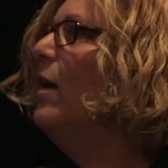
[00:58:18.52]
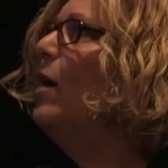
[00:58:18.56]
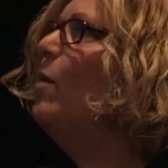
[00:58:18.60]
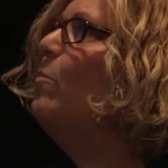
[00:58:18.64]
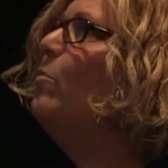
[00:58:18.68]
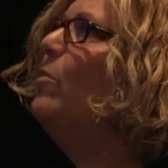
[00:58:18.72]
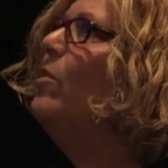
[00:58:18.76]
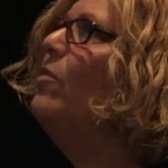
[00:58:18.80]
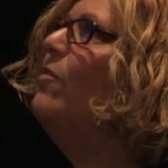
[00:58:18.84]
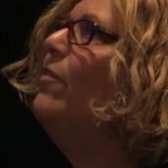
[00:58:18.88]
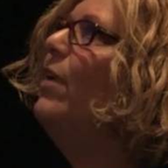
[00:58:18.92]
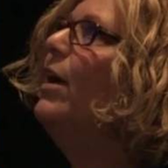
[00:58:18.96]
a
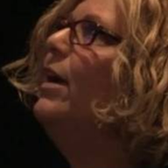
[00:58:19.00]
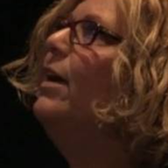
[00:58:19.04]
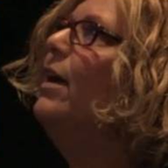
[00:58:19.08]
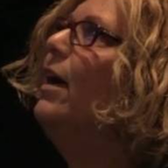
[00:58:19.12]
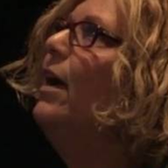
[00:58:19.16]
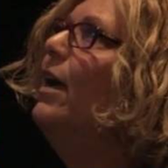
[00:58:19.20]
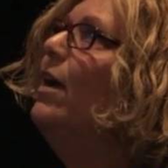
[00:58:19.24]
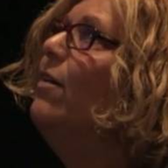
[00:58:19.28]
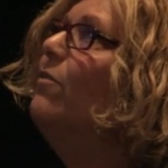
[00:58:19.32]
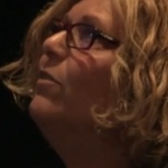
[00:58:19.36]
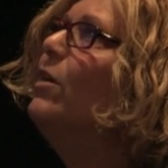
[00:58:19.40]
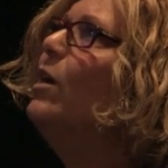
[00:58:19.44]
couple of
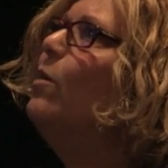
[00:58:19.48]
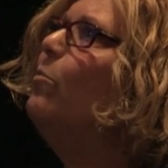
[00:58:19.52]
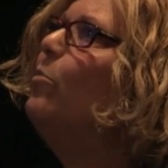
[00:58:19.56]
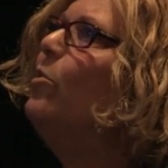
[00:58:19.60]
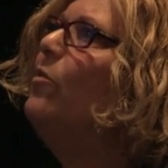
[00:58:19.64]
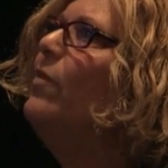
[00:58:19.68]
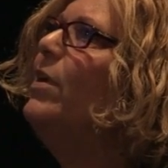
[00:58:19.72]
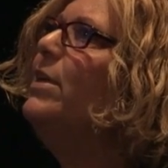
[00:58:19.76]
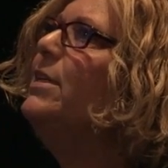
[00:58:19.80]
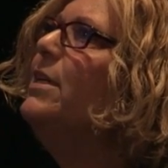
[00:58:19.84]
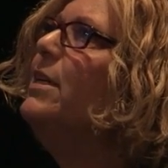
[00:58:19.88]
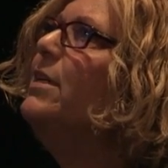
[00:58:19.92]

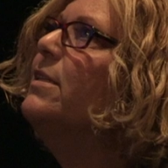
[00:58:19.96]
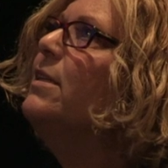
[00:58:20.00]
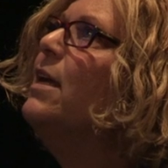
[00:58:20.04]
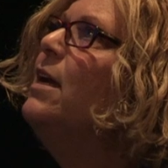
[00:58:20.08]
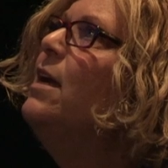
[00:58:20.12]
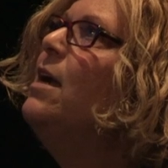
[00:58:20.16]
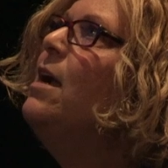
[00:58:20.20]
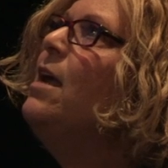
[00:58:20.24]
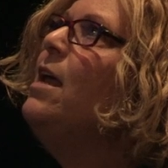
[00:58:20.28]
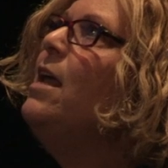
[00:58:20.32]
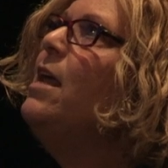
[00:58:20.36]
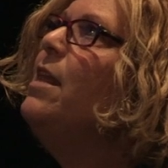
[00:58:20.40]
ideas.
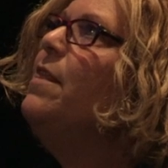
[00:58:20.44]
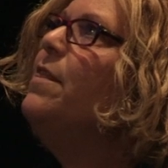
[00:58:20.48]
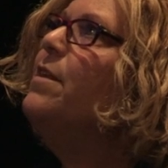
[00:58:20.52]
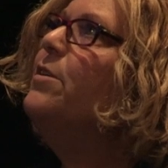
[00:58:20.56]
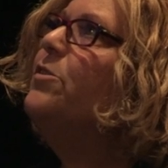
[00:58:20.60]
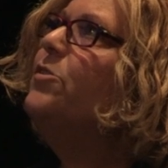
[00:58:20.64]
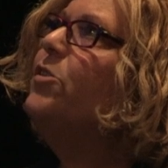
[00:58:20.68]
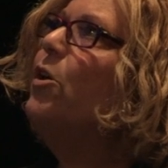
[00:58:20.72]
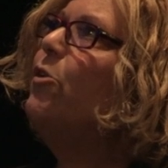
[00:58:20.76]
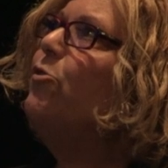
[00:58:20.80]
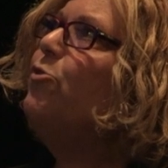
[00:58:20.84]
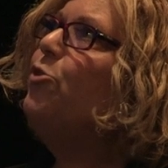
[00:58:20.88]

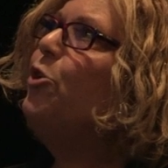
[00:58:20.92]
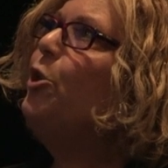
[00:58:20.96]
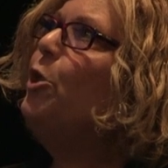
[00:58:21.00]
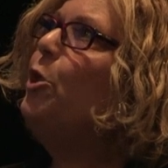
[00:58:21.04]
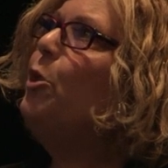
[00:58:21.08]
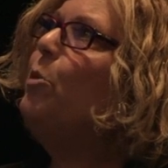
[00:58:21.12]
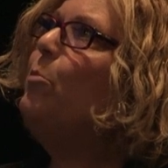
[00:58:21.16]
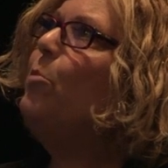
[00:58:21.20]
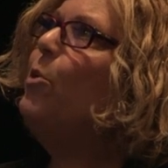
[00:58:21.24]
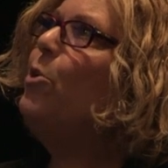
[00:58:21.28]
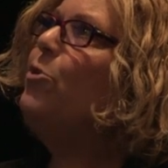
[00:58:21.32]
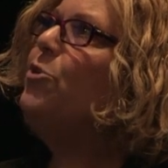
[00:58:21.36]
The social
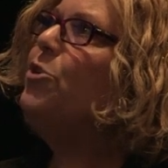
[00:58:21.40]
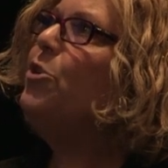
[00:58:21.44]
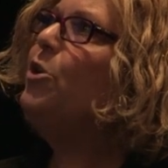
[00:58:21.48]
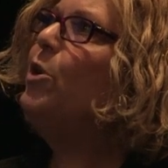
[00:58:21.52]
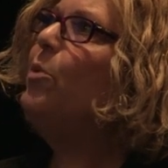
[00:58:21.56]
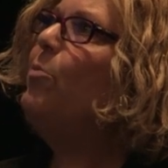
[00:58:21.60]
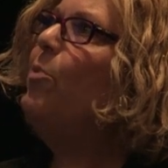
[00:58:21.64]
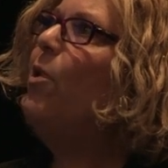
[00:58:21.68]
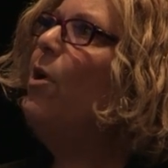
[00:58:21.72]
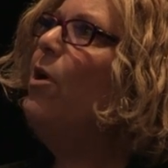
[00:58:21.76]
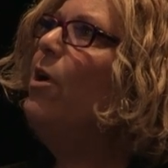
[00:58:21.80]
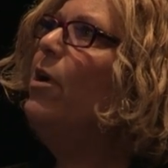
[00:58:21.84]
and
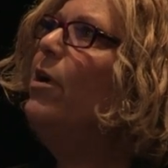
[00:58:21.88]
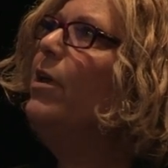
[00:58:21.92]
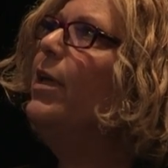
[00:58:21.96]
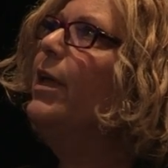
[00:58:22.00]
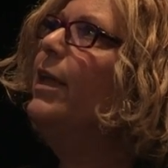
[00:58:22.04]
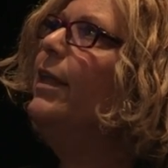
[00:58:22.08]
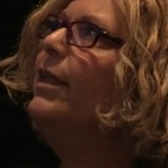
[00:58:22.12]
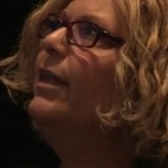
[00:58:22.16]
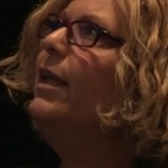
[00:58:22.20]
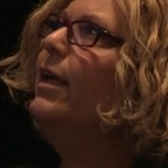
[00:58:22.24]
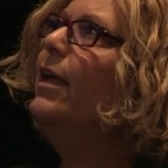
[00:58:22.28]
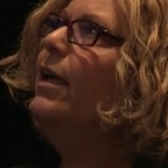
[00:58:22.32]
emotional part
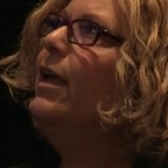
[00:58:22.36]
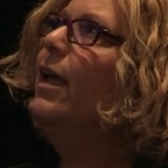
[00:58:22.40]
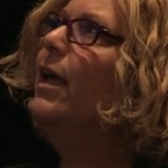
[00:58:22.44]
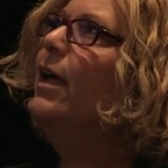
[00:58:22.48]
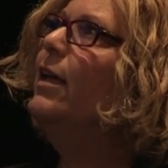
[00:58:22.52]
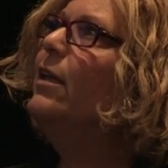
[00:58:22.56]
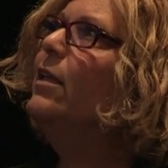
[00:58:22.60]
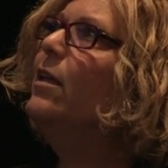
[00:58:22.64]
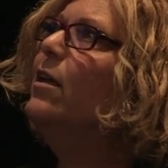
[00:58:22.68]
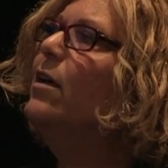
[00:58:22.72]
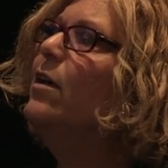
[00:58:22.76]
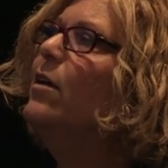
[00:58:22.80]
and
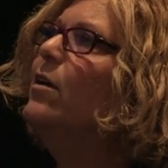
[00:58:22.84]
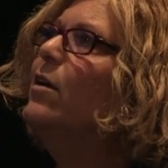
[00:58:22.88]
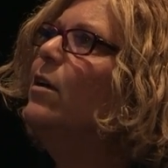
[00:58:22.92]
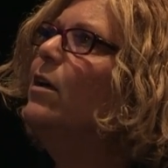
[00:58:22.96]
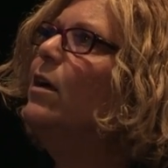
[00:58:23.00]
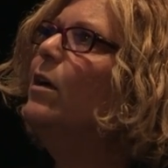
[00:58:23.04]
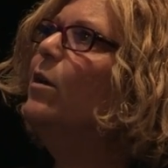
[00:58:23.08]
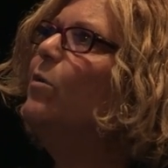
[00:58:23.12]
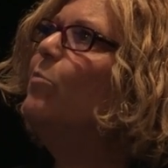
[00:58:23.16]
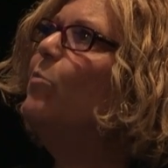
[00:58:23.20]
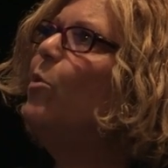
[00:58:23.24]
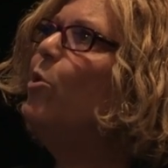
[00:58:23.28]
the
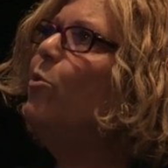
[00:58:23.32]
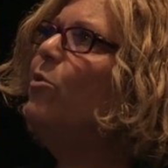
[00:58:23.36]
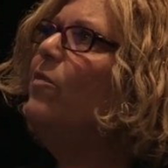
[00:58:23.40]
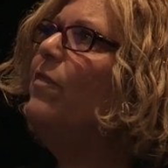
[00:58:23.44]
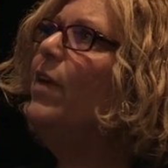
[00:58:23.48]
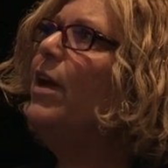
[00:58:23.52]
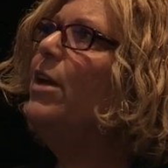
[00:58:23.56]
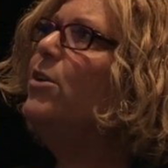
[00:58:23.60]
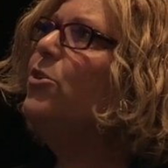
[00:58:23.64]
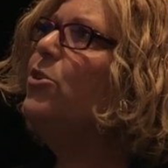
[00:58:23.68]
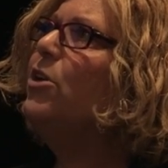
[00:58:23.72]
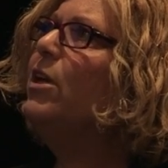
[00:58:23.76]

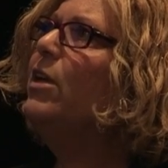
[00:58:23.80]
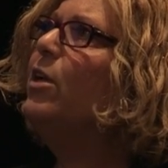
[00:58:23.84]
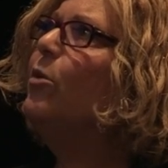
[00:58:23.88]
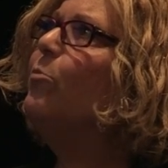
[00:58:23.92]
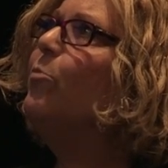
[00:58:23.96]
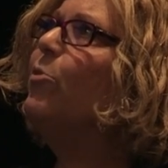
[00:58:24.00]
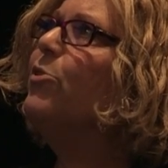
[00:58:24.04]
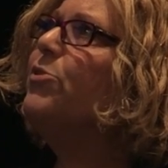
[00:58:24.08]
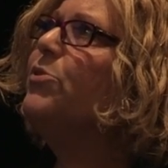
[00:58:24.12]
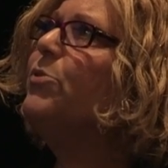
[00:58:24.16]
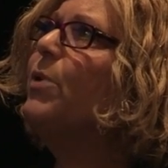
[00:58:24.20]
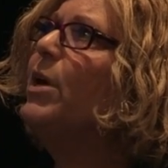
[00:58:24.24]
motivation
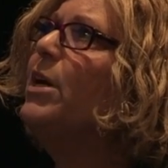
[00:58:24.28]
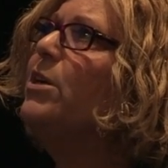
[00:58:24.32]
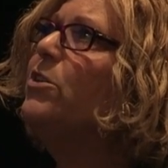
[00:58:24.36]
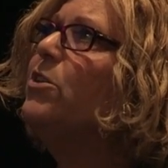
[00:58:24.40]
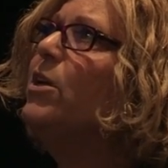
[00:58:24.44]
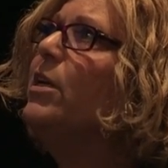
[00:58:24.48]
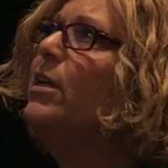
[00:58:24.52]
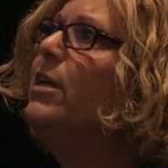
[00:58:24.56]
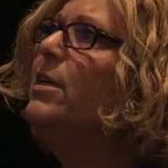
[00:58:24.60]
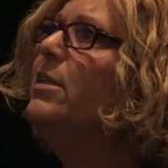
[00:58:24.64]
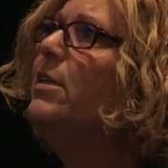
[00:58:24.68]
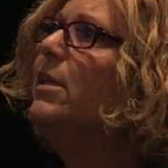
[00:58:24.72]
and
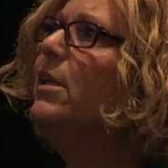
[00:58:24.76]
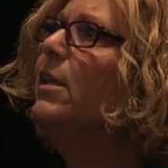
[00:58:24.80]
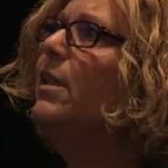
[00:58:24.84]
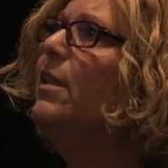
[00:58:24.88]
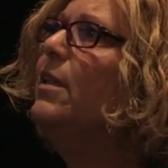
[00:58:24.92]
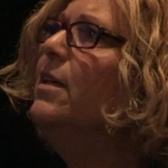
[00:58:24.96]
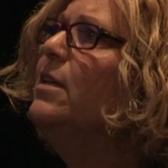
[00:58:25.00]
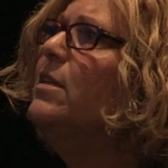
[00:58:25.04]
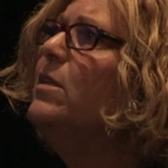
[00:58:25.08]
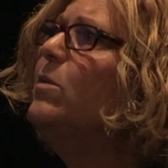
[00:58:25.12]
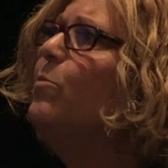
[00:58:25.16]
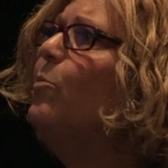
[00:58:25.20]
persuasion is
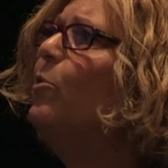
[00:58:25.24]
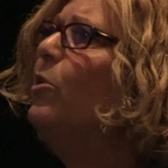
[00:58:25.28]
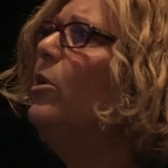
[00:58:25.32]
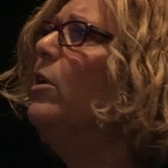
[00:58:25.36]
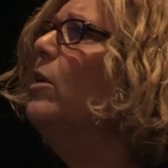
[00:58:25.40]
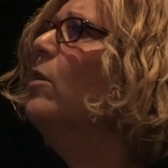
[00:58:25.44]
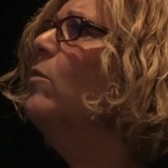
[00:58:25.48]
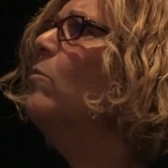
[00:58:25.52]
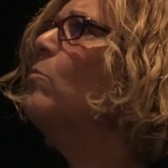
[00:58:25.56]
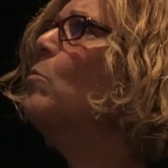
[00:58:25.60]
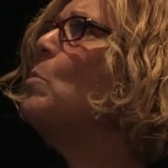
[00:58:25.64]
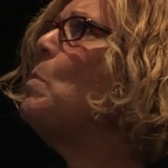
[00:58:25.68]
in this
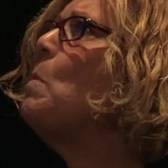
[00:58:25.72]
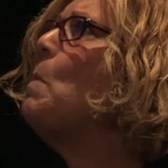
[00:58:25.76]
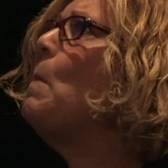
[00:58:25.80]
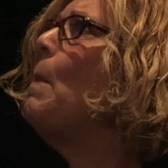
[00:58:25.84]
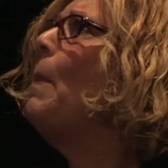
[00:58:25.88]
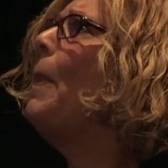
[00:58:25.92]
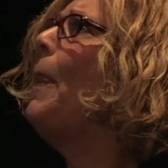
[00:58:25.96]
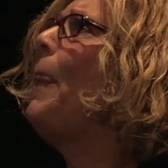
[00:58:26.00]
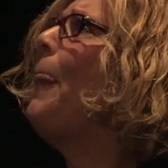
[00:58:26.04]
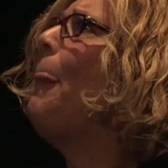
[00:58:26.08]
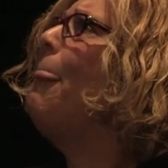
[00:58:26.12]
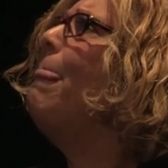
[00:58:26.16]
book.
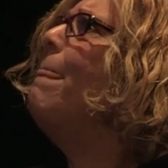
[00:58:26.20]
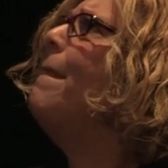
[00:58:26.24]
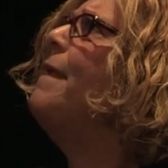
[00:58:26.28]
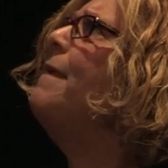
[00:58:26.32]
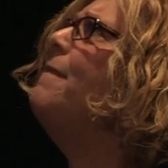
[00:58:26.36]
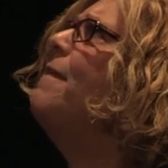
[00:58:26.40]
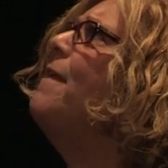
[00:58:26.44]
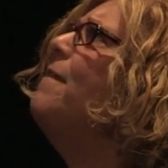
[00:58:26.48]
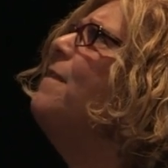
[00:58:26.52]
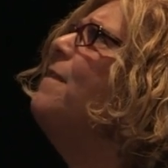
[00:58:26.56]
And